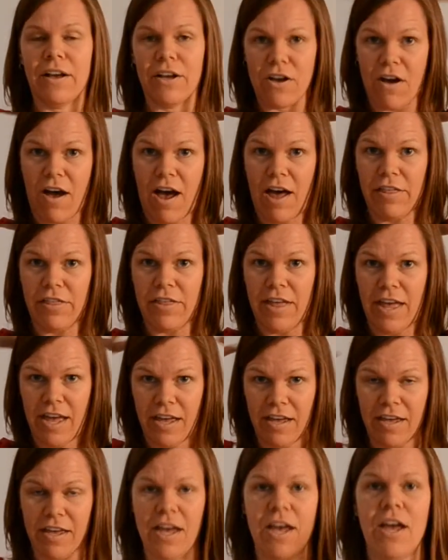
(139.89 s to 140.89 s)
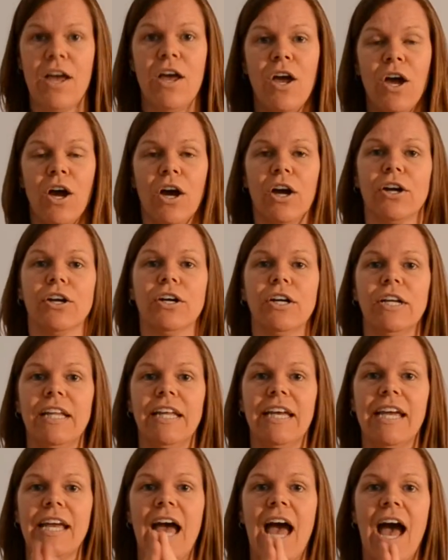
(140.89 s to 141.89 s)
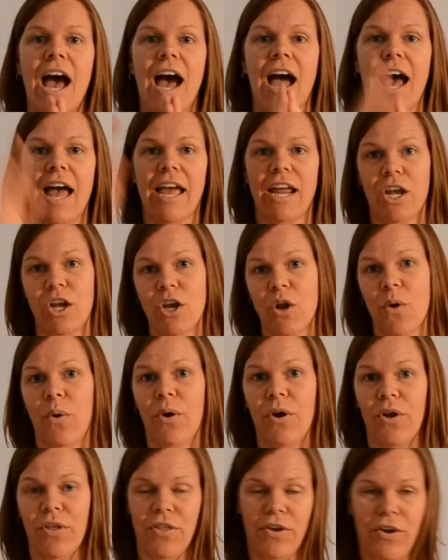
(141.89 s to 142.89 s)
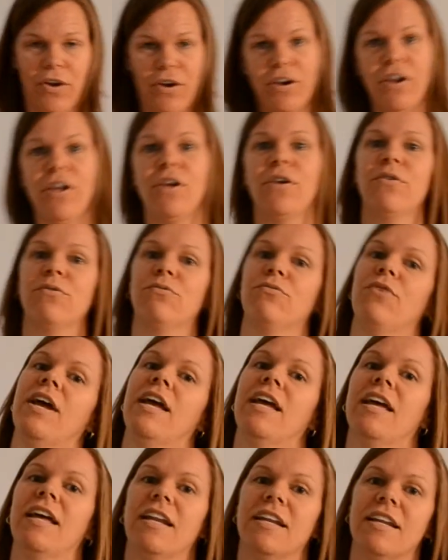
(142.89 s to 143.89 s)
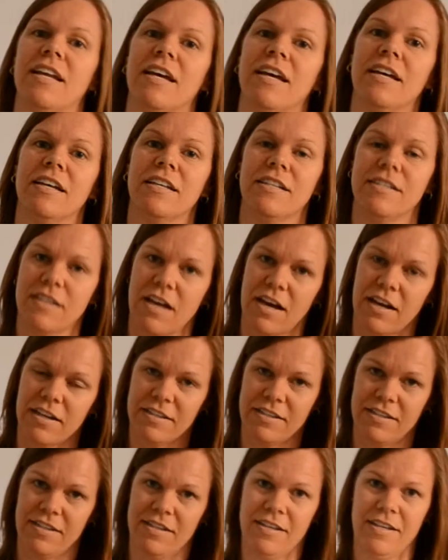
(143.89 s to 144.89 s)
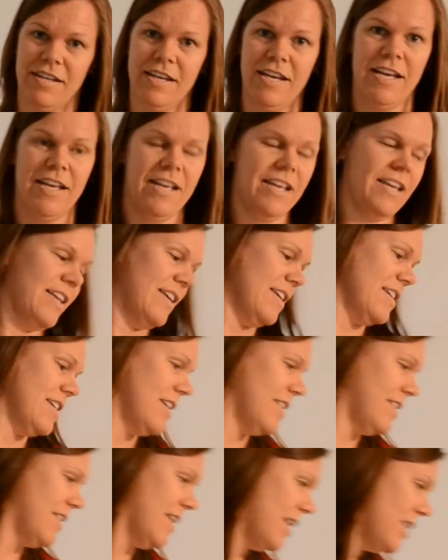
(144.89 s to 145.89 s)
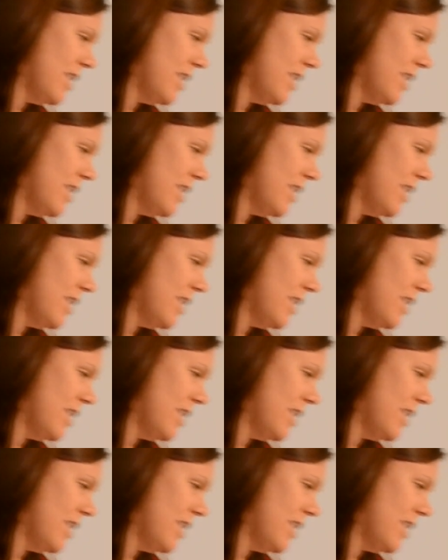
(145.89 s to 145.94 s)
Gothic, early, high, and northern, Renaissance. And then